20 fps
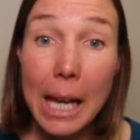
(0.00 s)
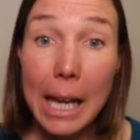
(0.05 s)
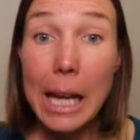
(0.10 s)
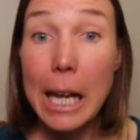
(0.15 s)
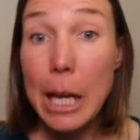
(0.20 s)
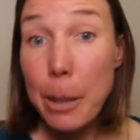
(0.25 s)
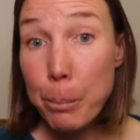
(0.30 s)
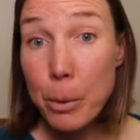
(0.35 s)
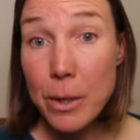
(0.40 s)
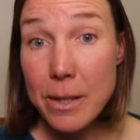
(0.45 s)

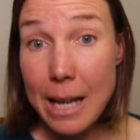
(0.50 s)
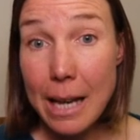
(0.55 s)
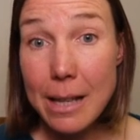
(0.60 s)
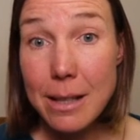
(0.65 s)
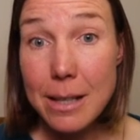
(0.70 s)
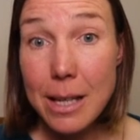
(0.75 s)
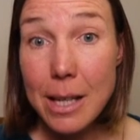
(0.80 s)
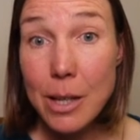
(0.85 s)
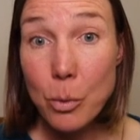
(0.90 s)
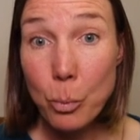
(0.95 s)
he
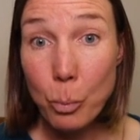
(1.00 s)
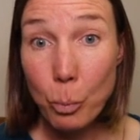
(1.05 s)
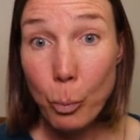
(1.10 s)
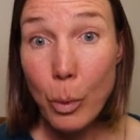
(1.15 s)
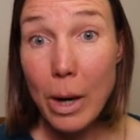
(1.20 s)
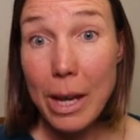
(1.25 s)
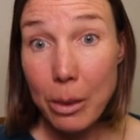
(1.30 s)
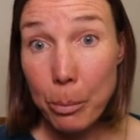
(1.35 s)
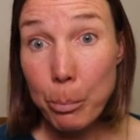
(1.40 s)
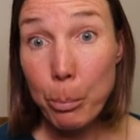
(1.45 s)
presented
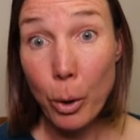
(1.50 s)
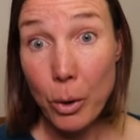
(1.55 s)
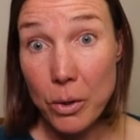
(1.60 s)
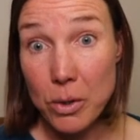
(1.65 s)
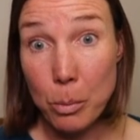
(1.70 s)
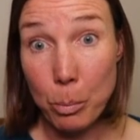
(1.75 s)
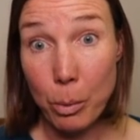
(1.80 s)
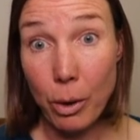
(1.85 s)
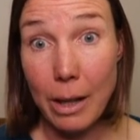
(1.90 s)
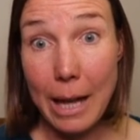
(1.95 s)
with
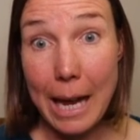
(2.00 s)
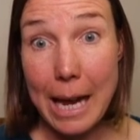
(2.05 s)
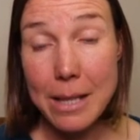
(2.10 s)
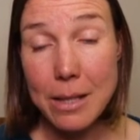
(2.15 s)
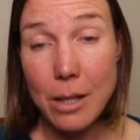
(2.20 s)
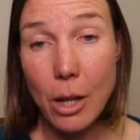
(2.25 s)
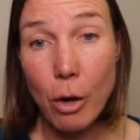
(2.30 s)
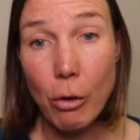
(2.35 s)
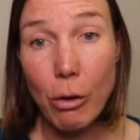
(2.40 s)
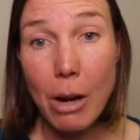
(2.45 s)
possible
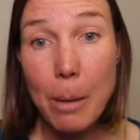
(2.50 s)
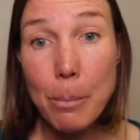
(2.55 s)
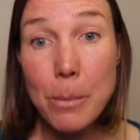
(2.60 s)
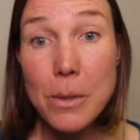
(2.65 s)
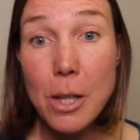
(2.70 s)
SRM,